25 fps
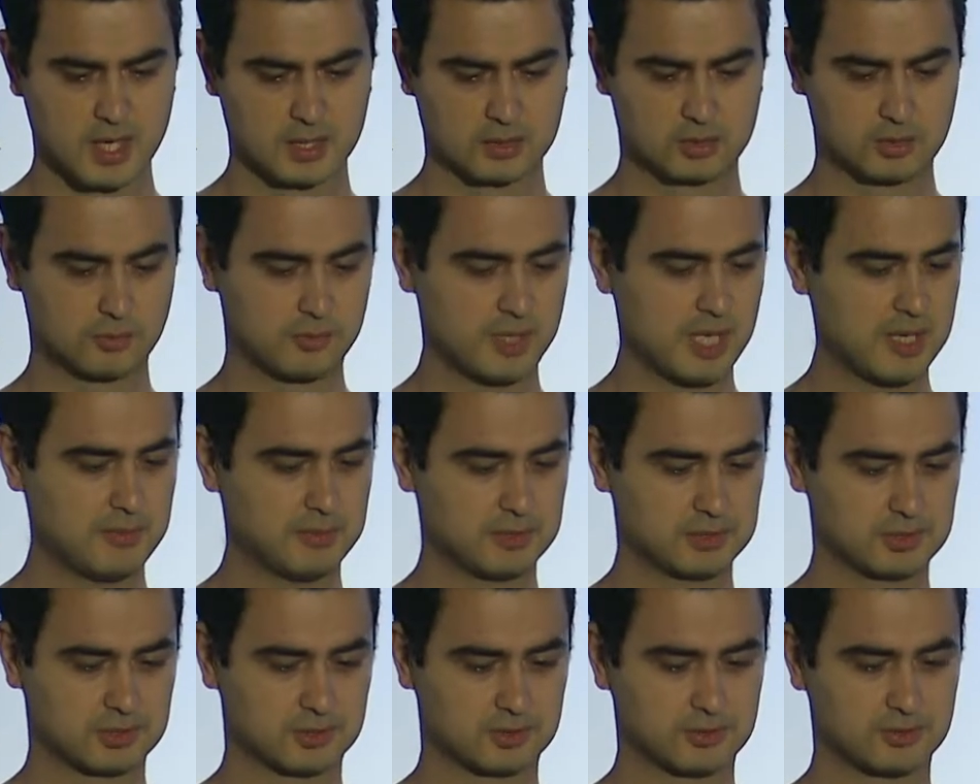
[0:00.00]
To be
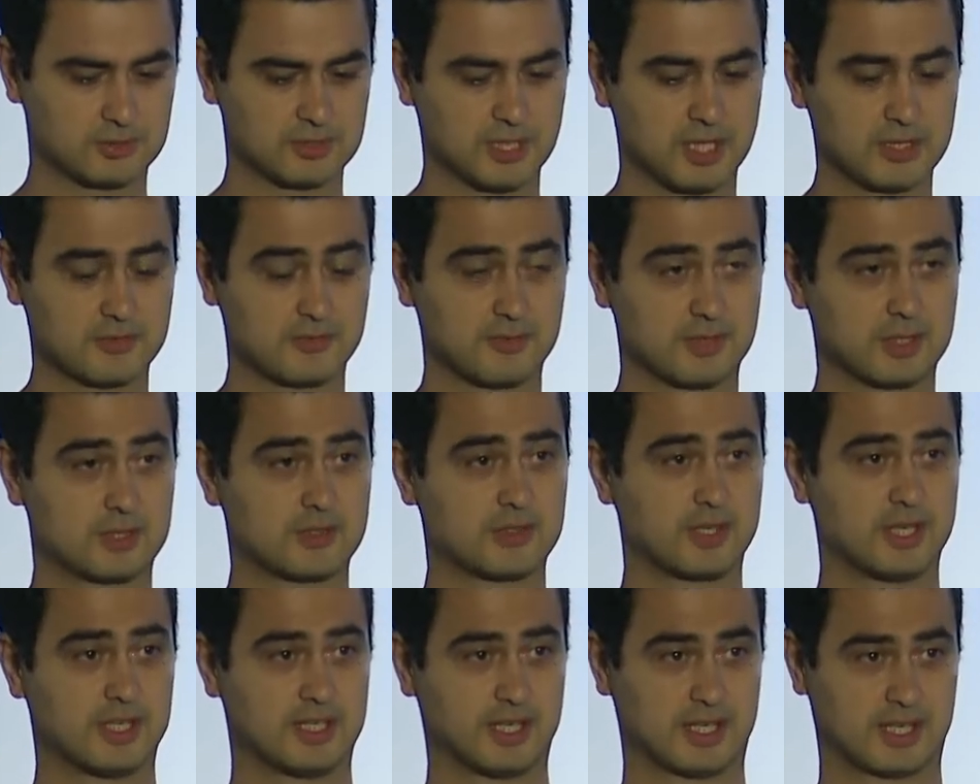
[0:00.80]
able to do that, we
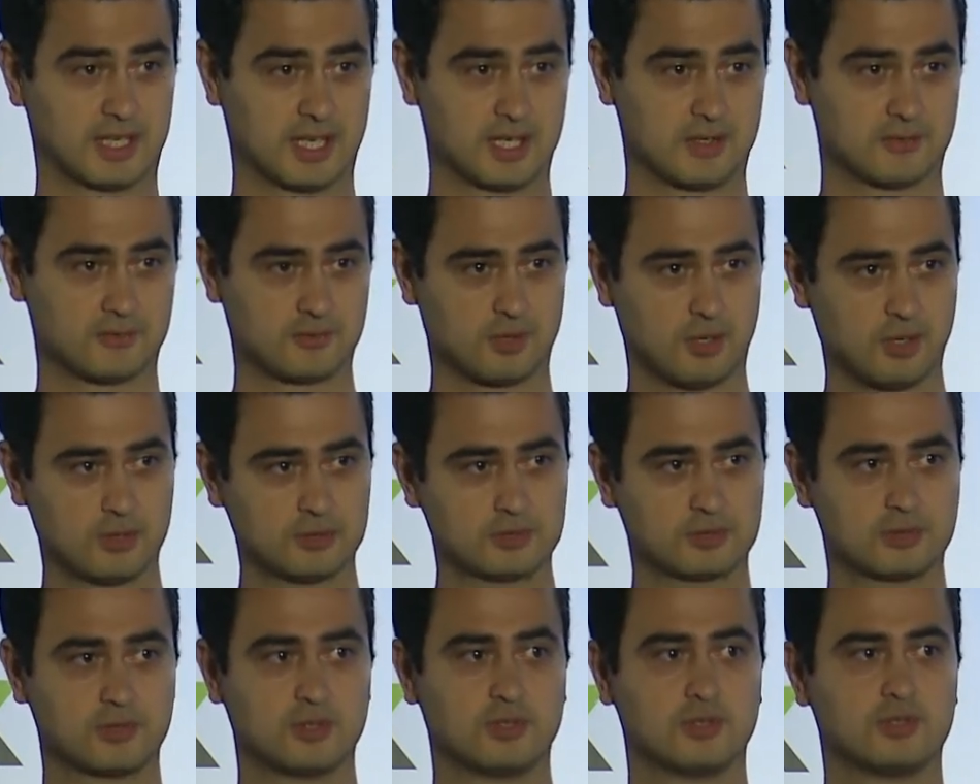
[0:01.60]
create, again,
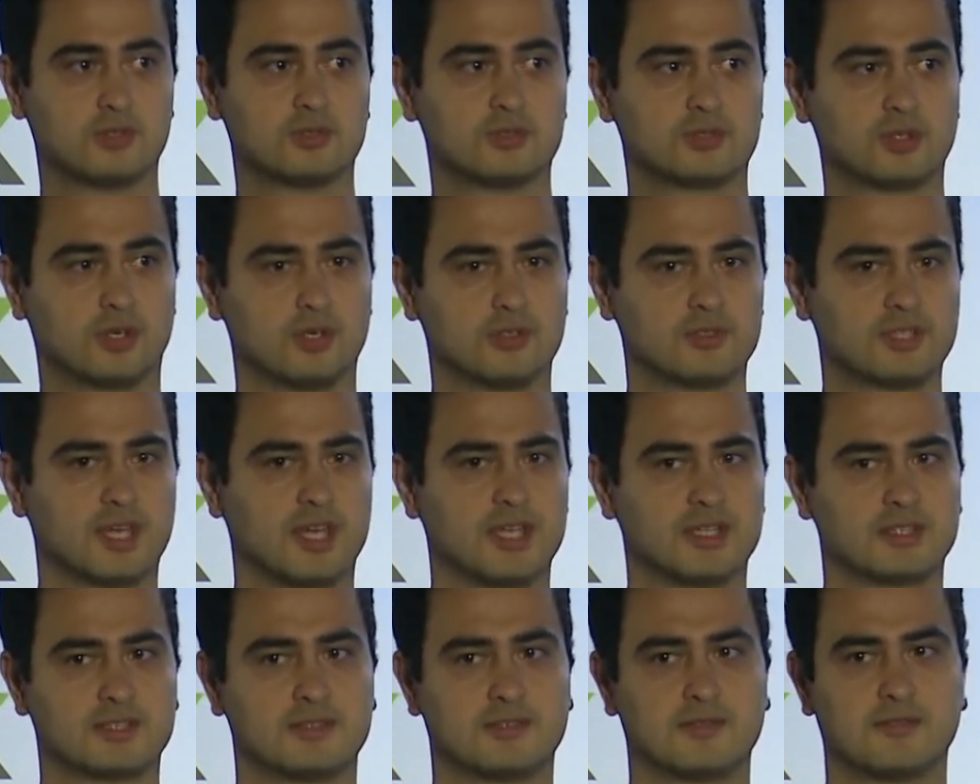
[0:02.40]
rows, so
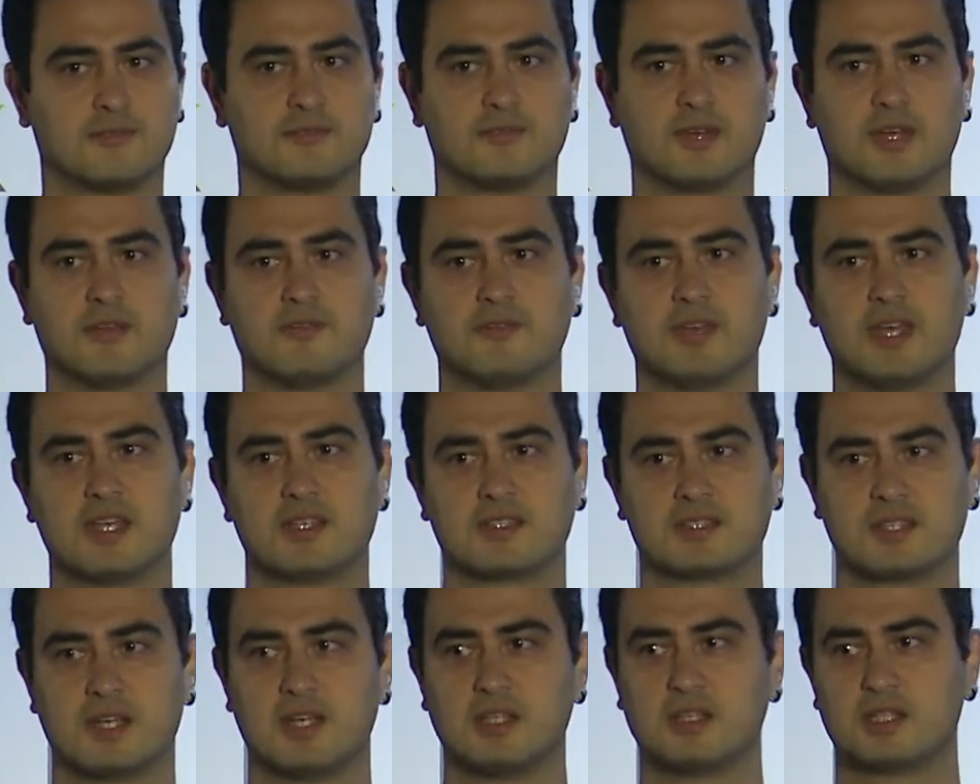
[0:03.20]
that when we
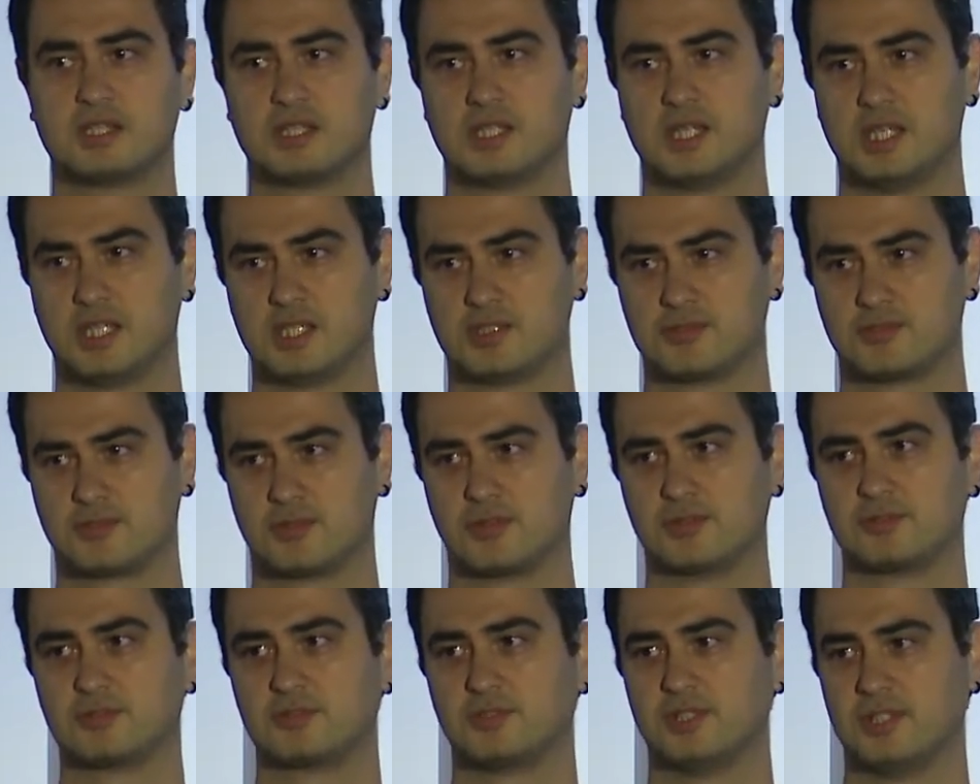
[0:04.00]
assign these
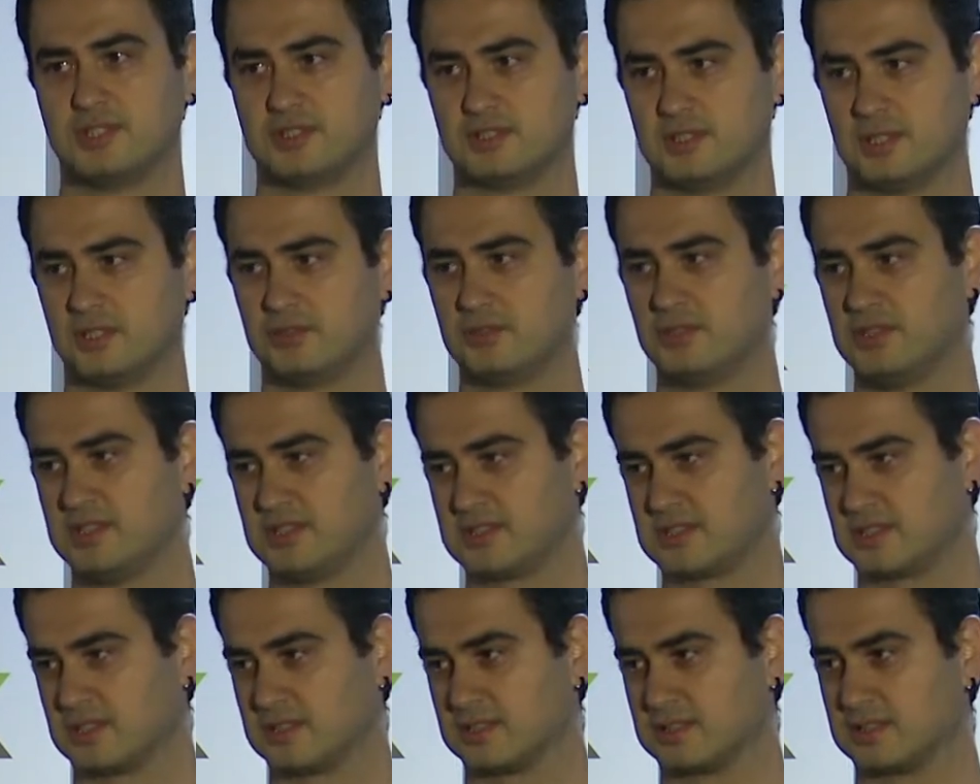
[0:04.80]
rows to EC2
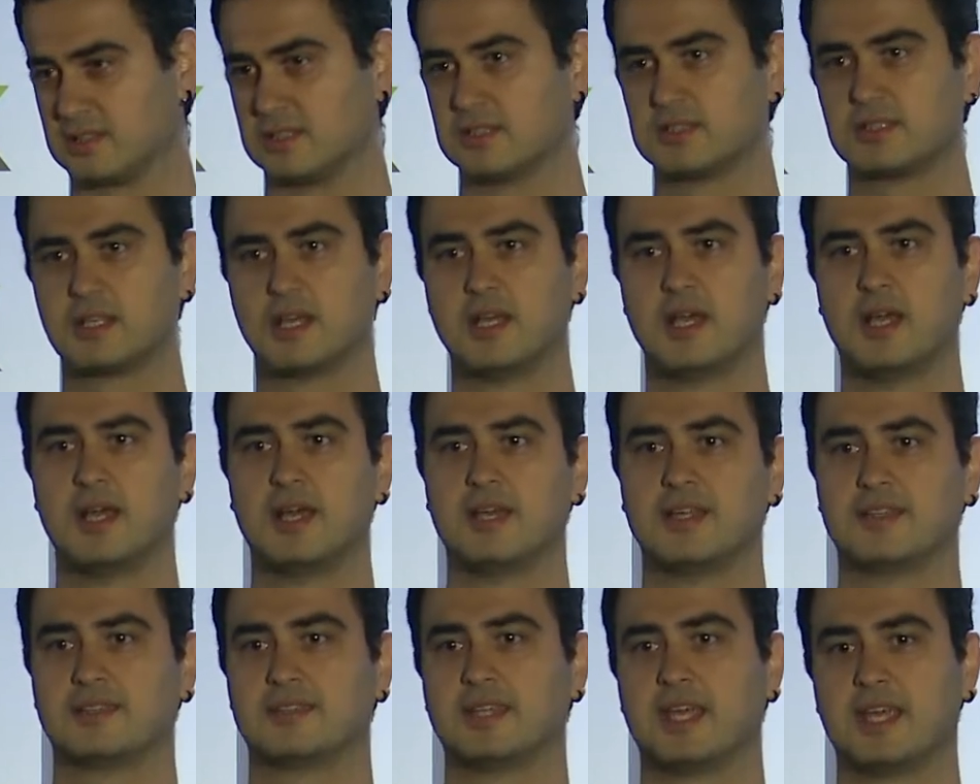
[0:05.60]
instances,
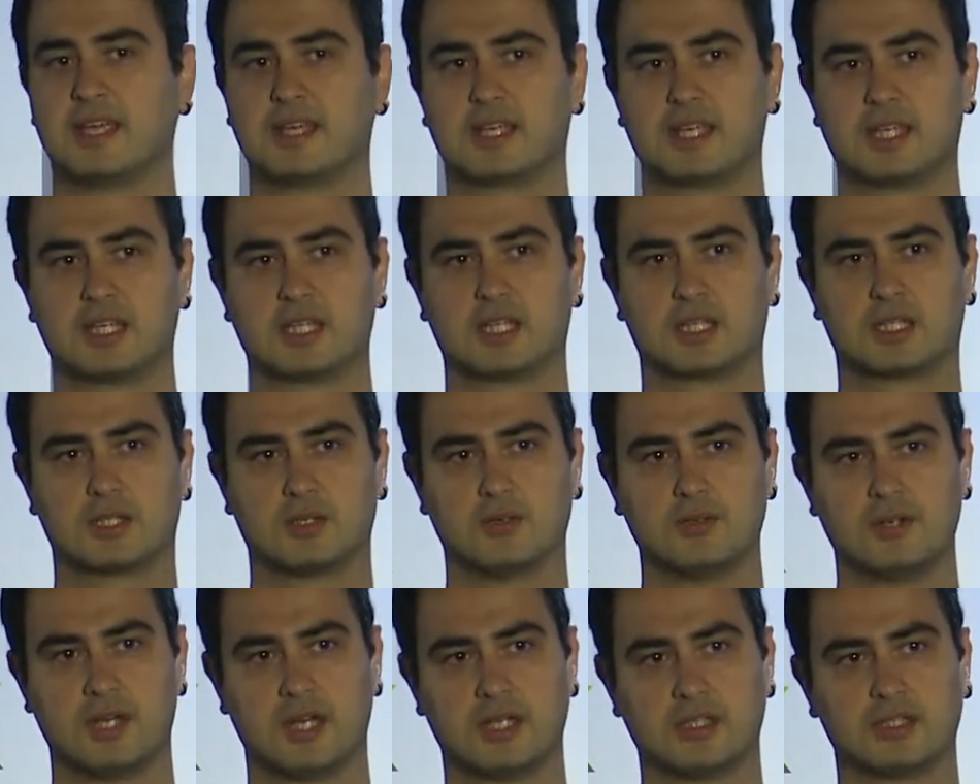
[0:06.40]
they can
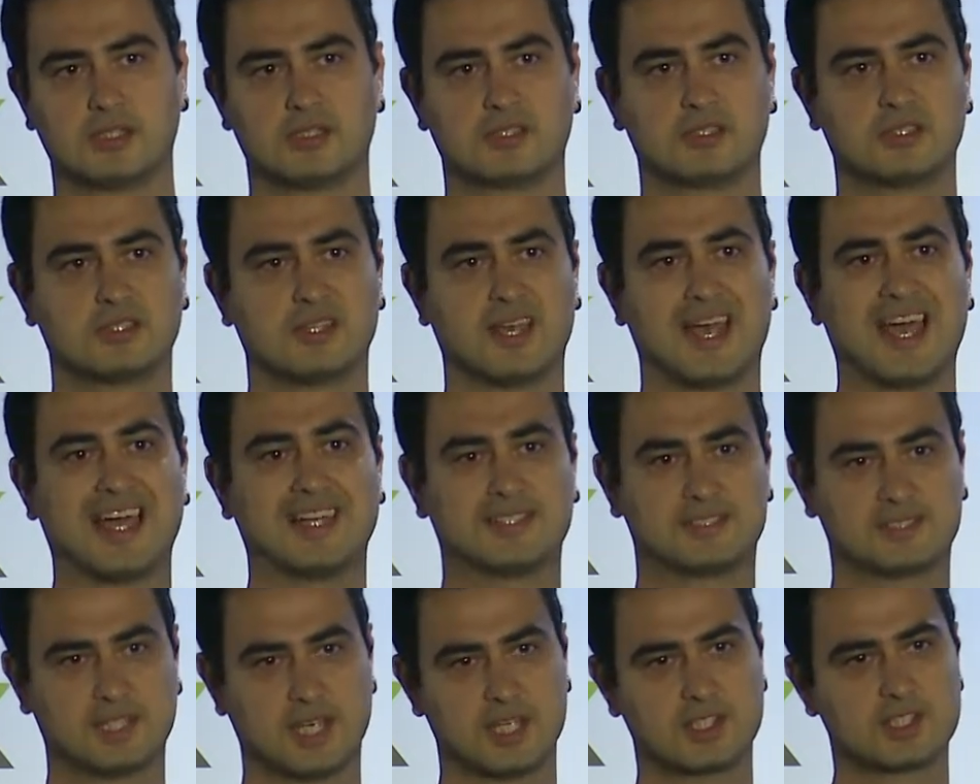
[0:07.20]
go and
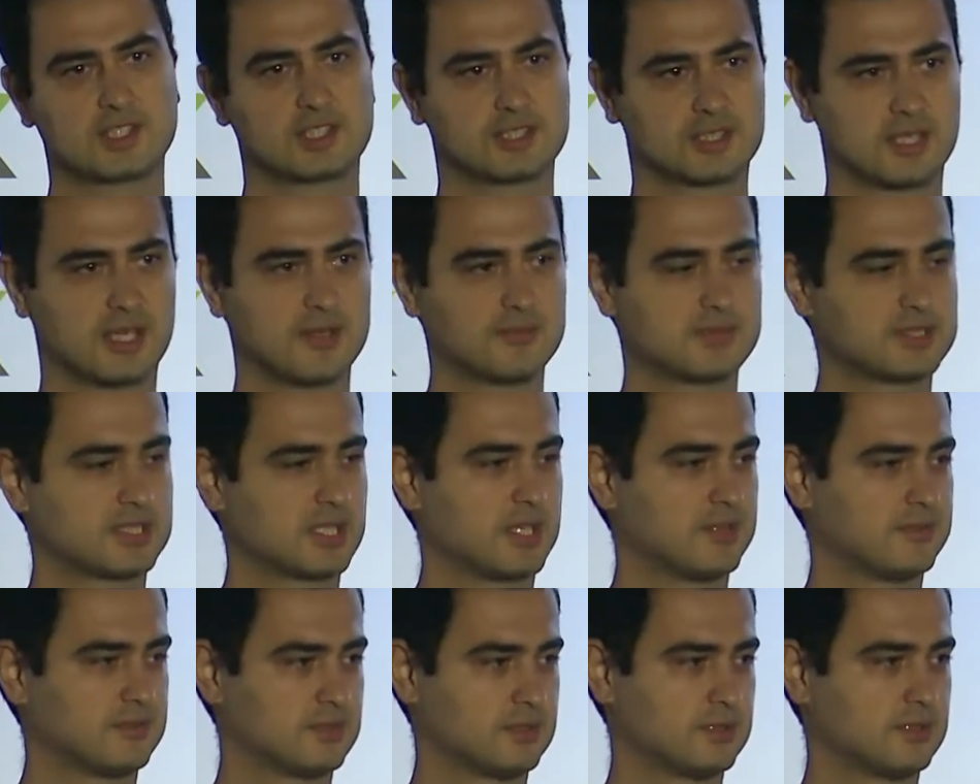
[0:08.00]
attach
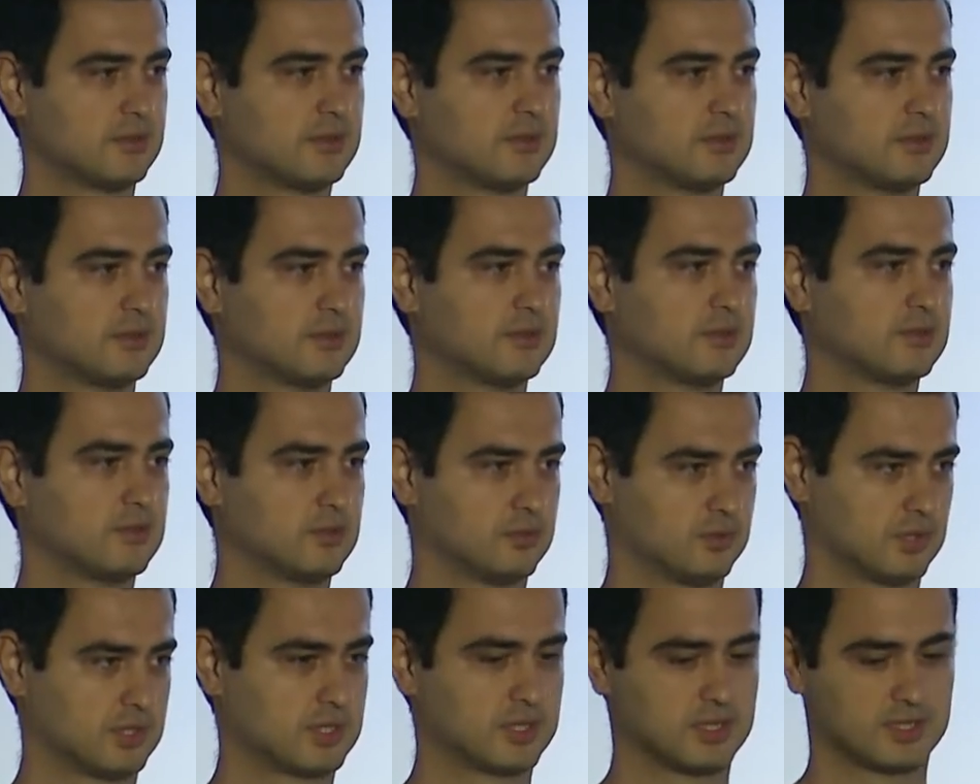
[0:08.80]
themselves to
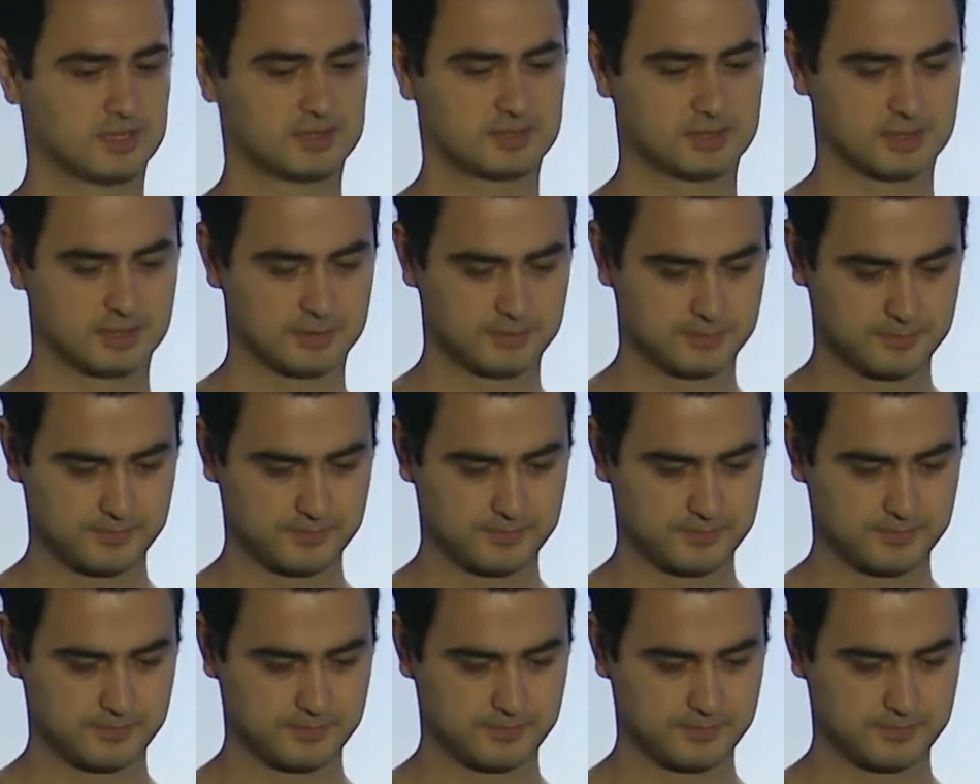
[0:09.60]
the cluster.